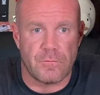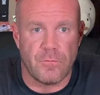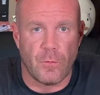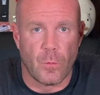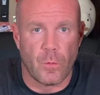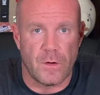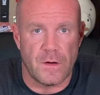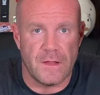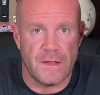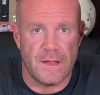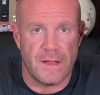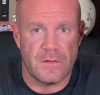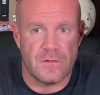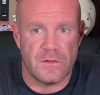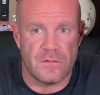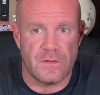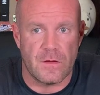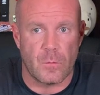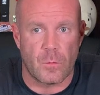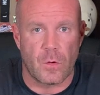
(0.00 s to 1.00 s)
40
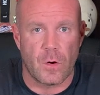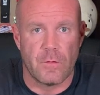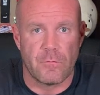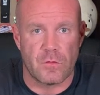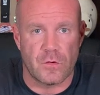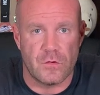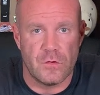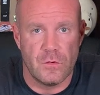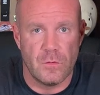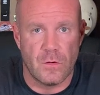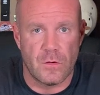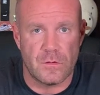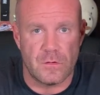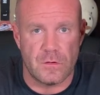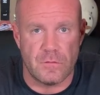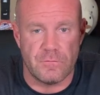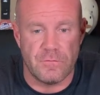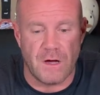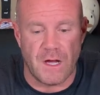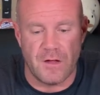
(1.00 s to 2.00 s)
inches that were over
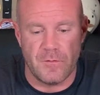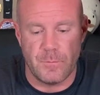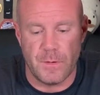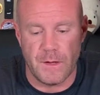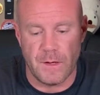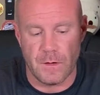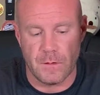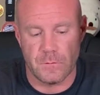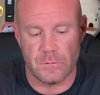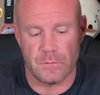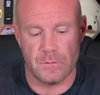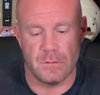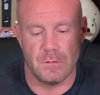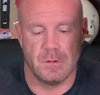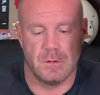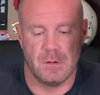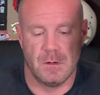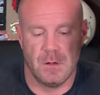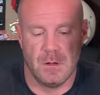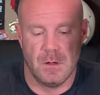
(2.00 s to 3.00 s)
205 pounds.
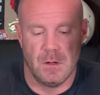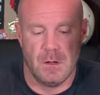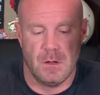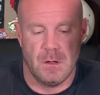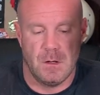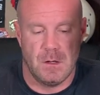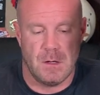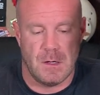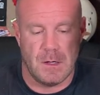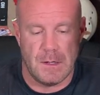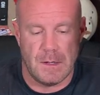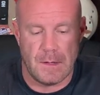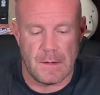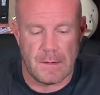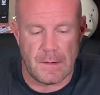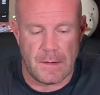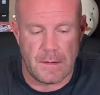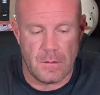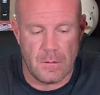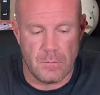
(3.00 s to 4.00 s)

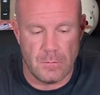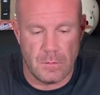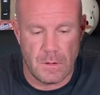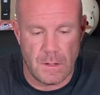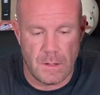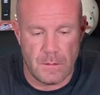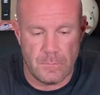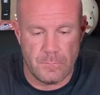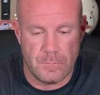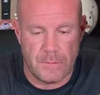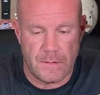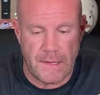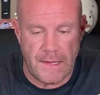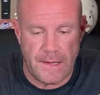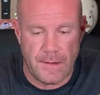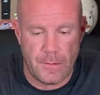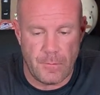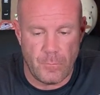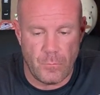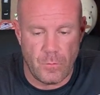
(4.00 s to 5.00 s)
I know
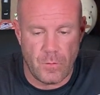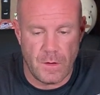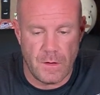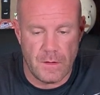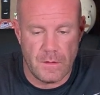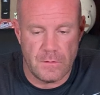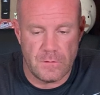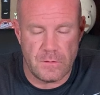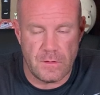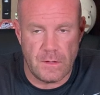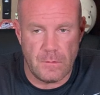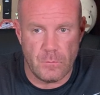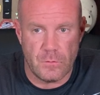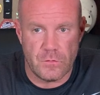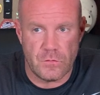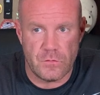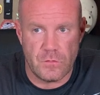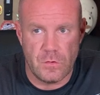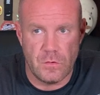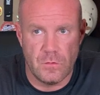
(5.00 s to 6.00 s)
Cam he
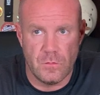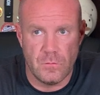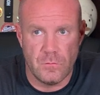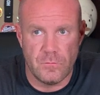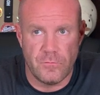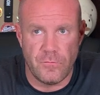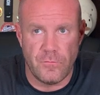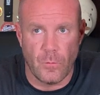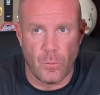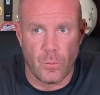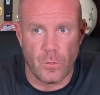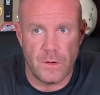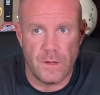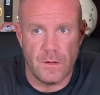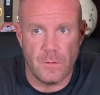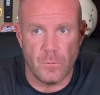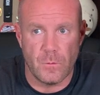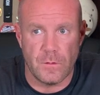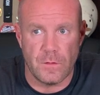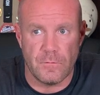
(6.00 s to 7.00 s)
was
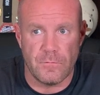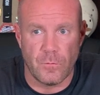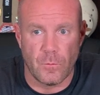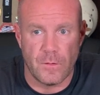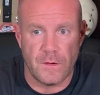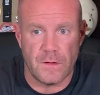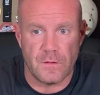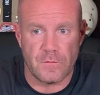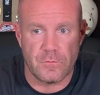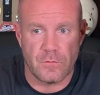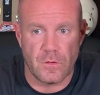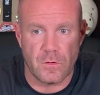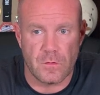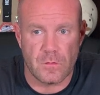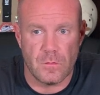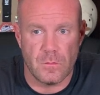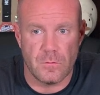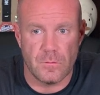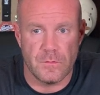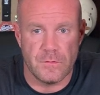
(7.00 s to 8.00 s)
240 with a 40-inch
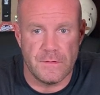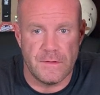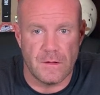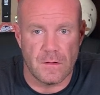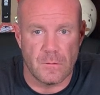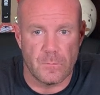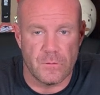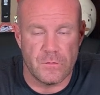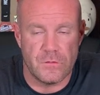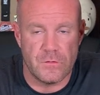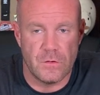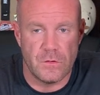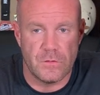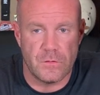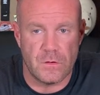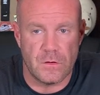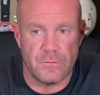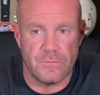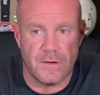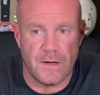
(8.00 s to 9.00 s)
vertical. Dylan was
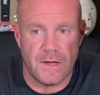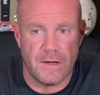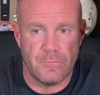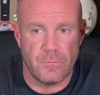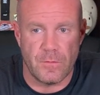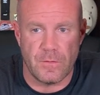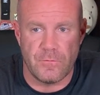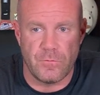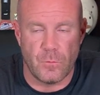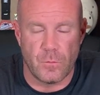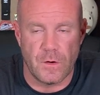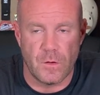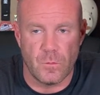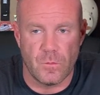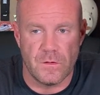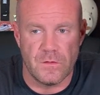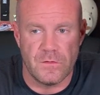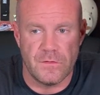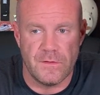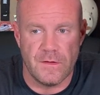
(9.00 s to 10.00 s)
235 with a
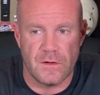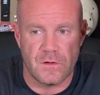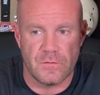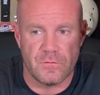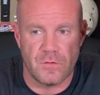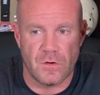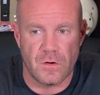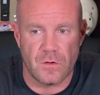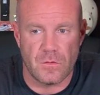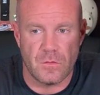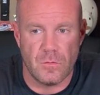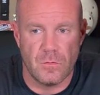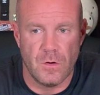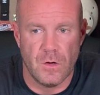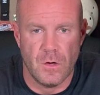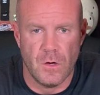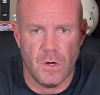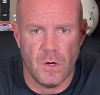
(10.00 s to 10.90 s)
41.6 vertical.